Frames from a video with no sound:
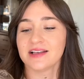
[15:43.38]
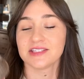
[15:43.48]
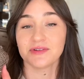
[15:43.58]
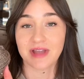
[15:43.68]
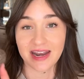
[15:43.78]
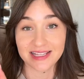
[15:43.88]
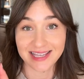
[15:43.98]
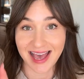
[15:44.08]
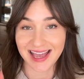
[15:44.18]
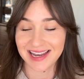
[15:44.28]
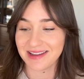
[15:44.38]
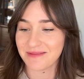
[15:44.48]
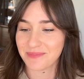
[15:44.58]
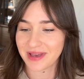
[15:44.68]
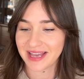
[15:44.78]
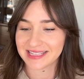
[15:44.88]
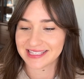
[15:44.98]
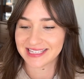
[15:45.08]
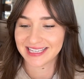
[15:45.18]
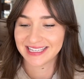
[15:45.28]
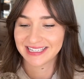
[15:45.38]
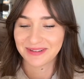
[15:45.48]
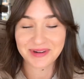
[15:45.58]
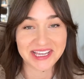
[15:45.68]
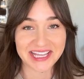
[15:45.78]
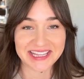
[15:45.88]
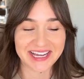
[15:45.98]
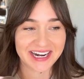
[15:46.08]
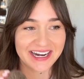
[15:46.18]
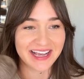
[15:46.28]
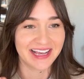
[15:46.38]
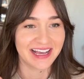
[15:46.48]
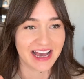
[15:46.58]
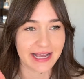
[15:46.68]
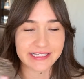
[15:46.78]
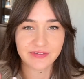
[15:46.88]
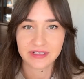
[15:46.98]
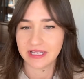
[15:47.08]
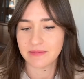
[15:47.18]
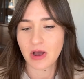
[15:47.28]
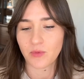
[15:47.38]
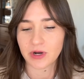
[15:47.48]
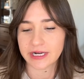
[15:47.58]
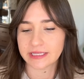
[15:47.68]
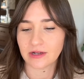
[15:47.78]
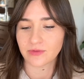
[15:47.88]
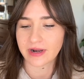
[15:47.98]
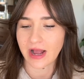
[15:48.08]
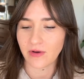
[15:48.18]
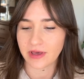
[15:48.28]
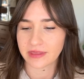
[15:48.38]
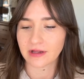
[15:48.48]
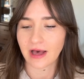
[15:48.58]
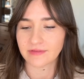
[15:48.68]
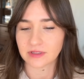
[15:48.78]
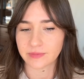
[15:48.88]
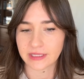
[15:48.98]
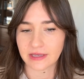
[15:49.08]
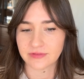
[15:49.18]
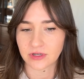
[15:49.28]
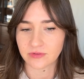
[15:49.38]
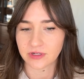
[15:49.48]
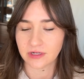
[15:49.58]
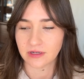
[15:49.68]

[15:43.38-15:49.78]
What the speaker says: So not a ton, but we're getting there. I definitely am not worried that I'll run out. I think I'll have a little bit left over.